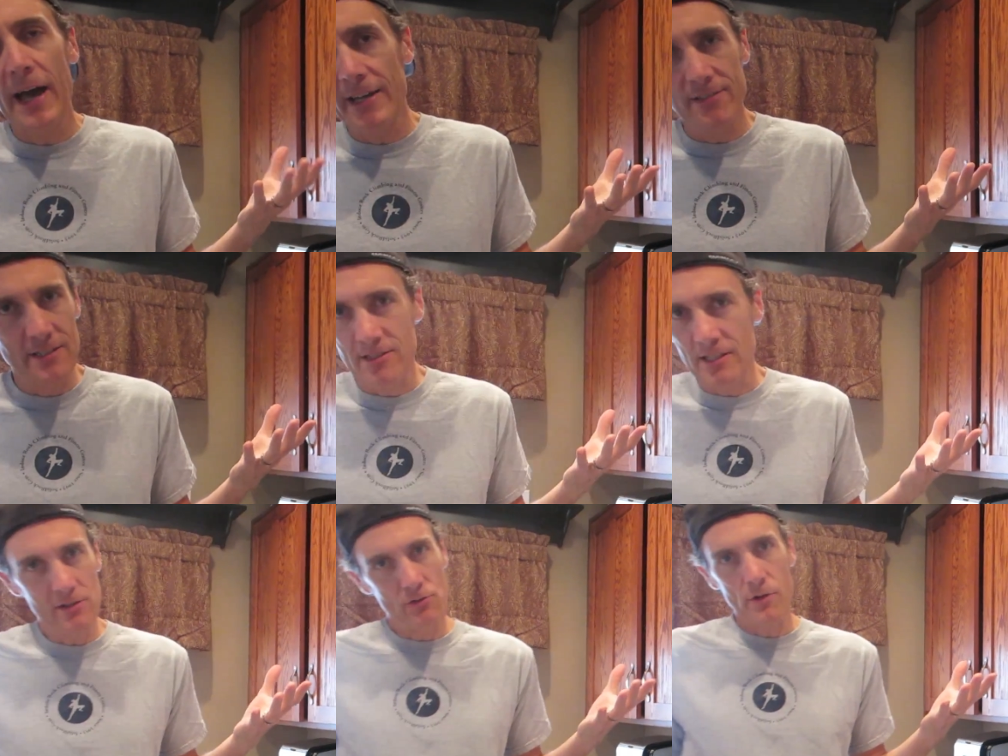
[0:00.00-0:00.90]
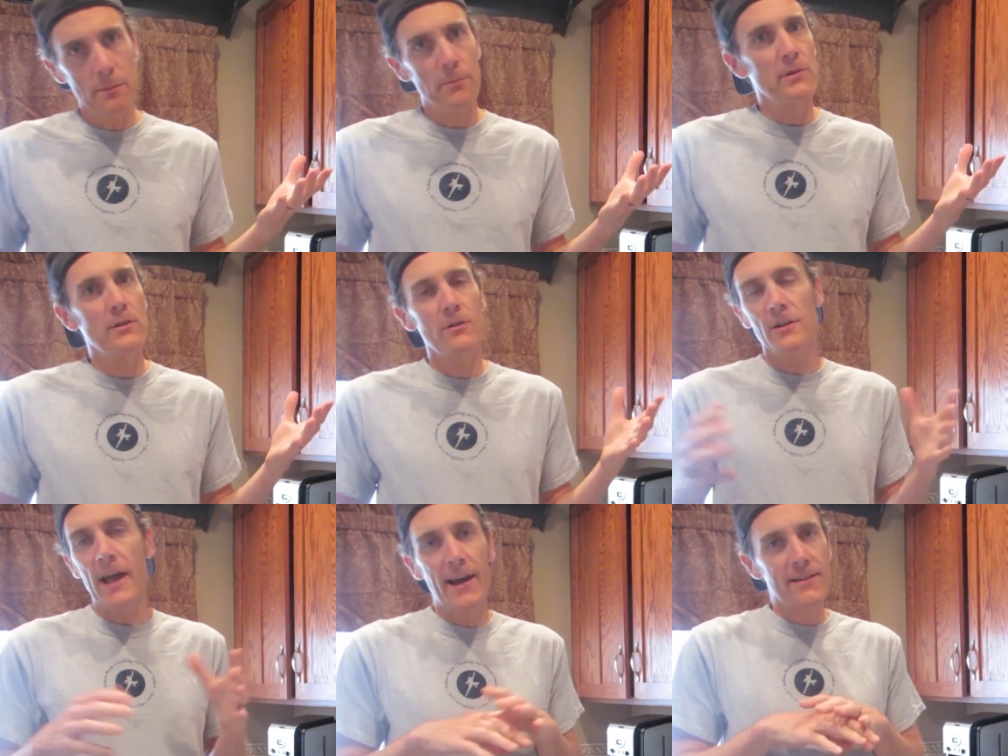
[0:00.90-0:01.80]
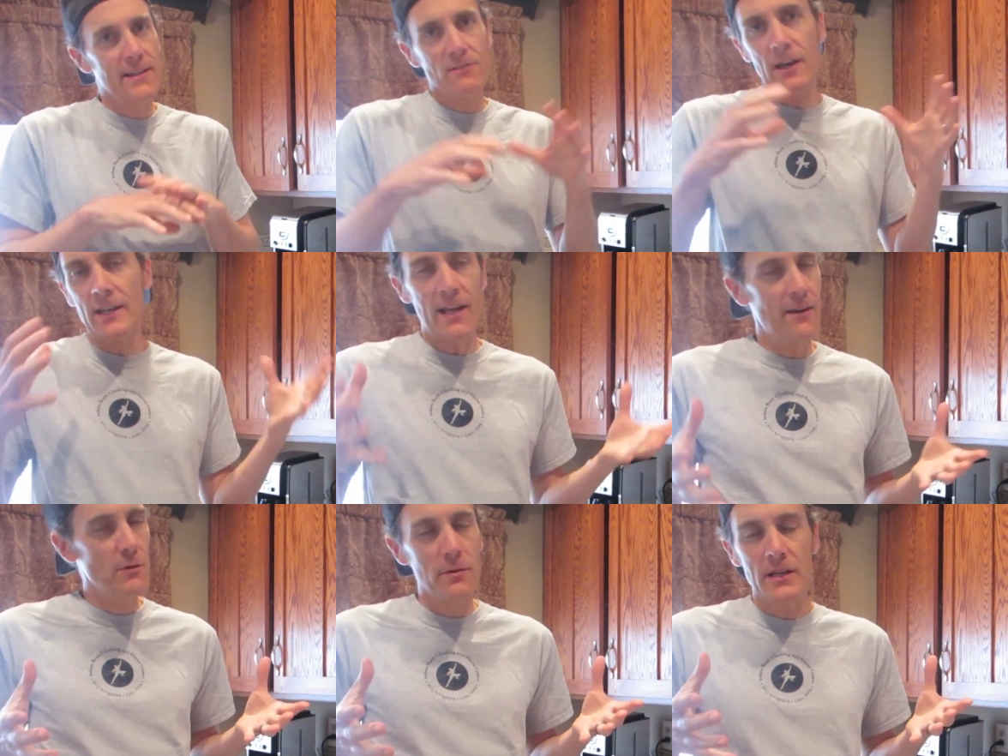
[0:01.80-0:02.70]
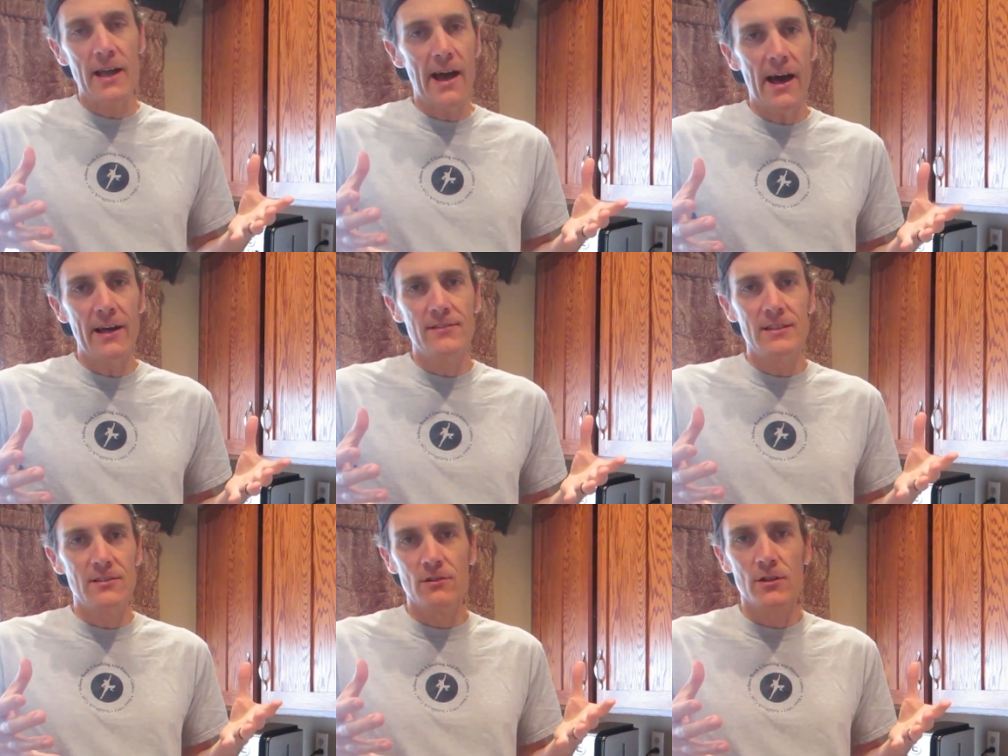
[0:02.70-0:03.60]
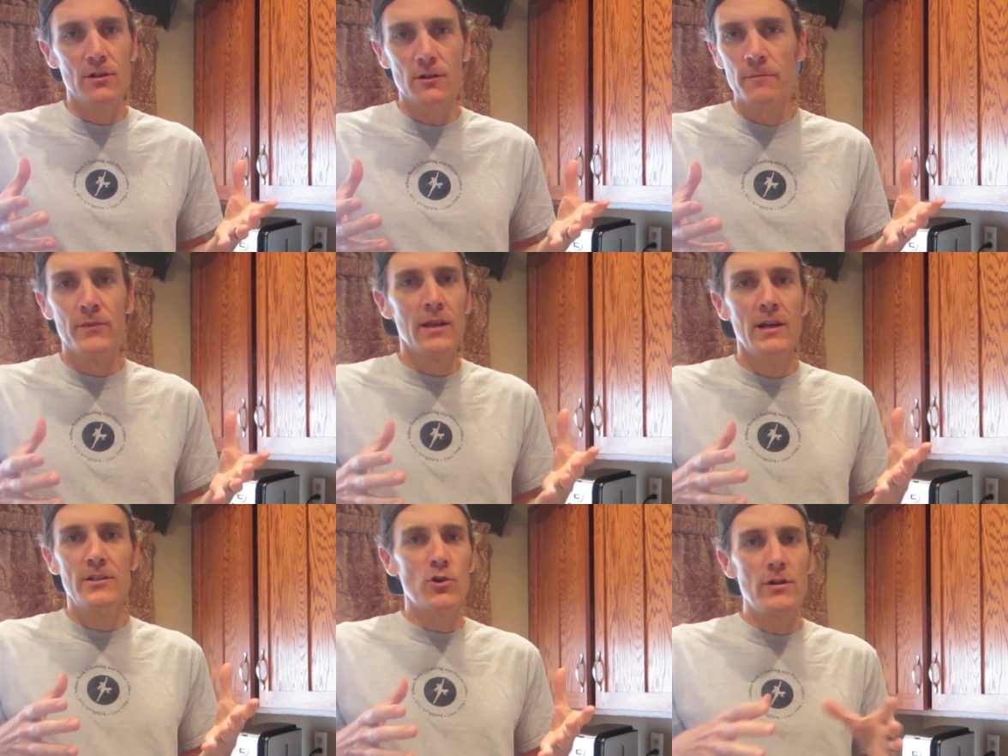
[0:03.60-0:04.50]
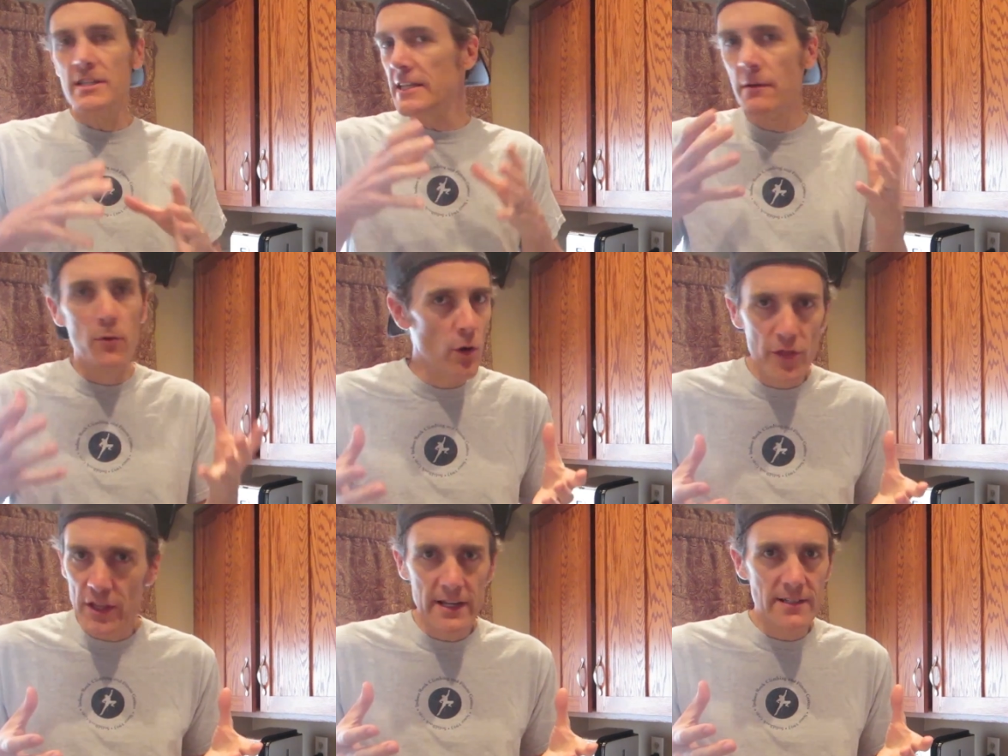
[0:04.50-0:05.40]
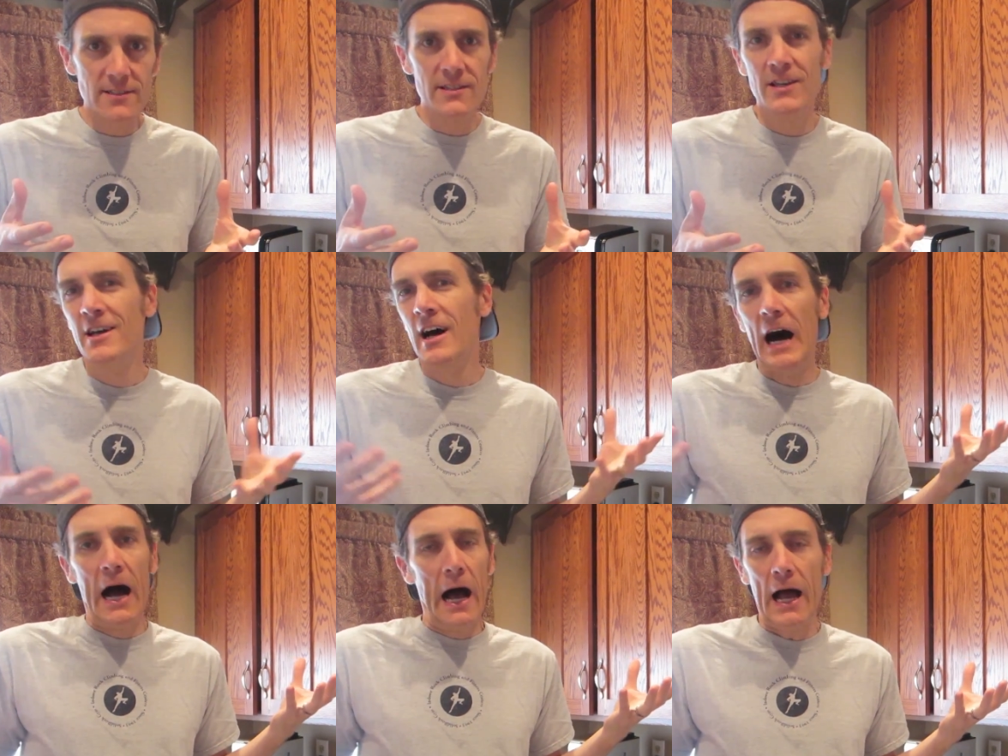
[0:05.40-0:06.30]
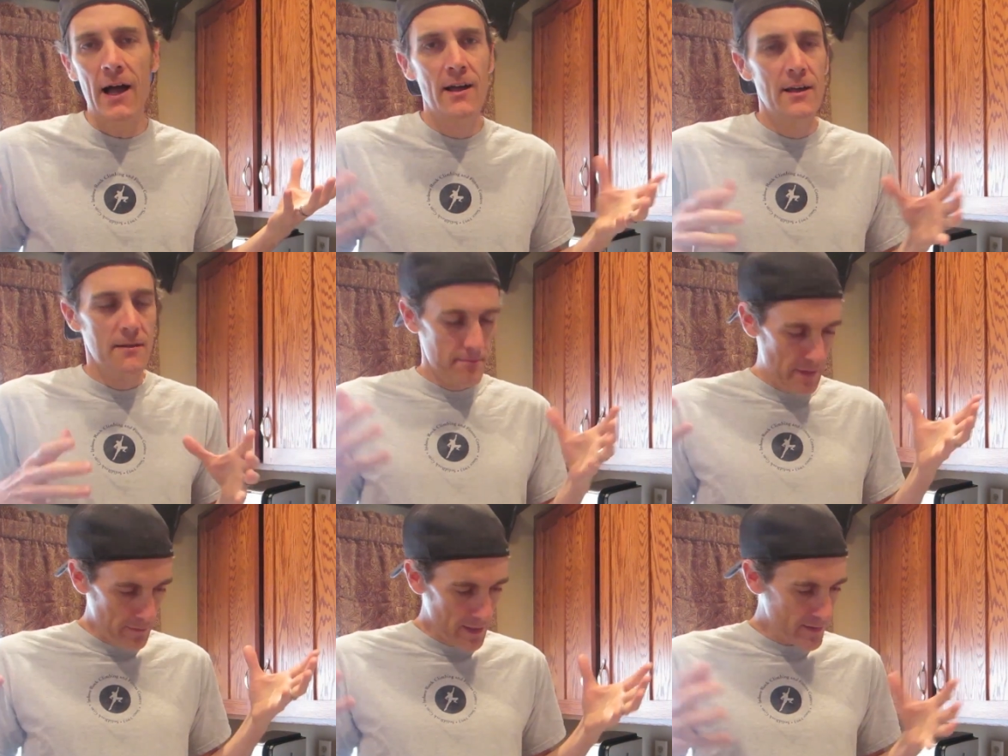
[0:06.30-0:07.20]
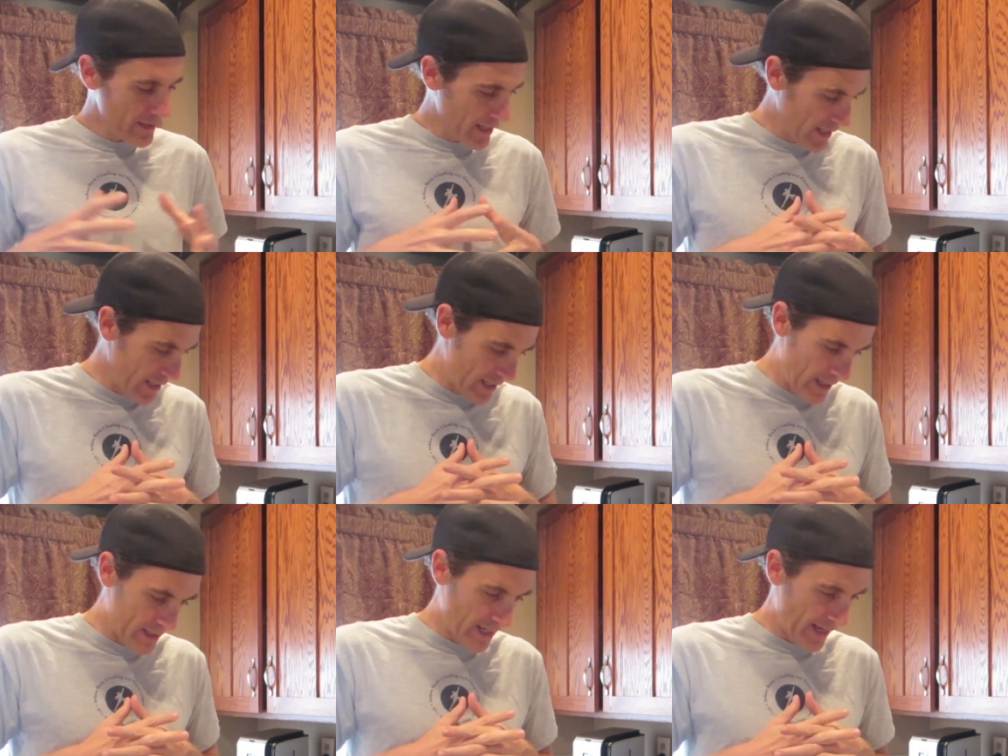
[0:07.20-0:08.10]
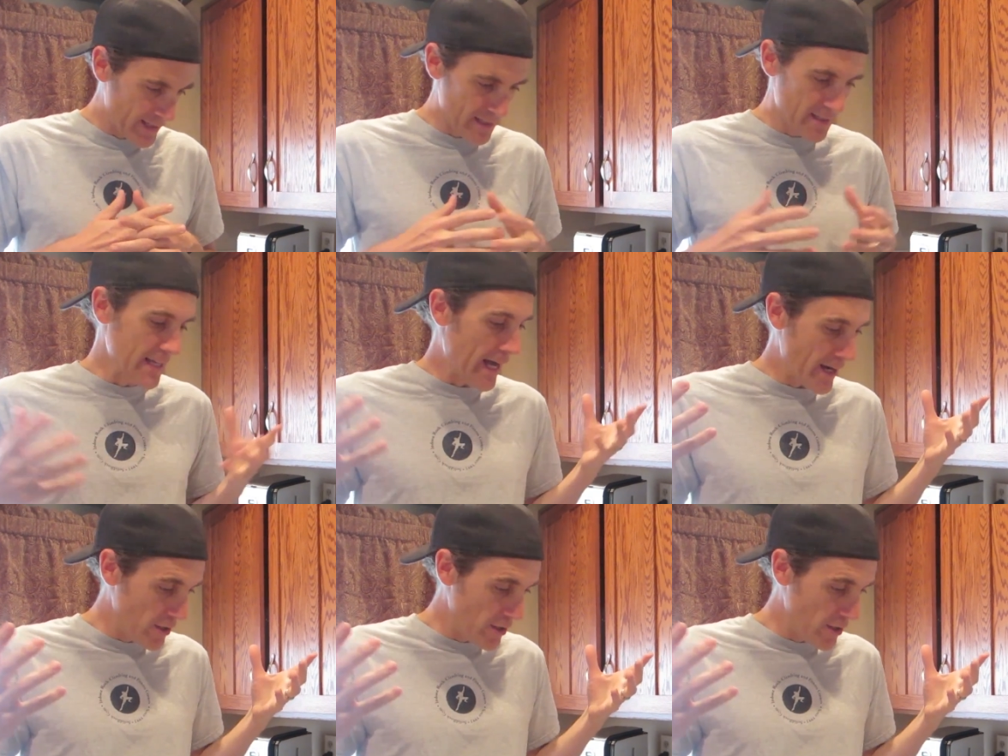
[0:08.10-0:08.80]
has these things, Rip. You're acting like everybody has these little tortilla bowl things. Maybe it's like a Texas thing, I don't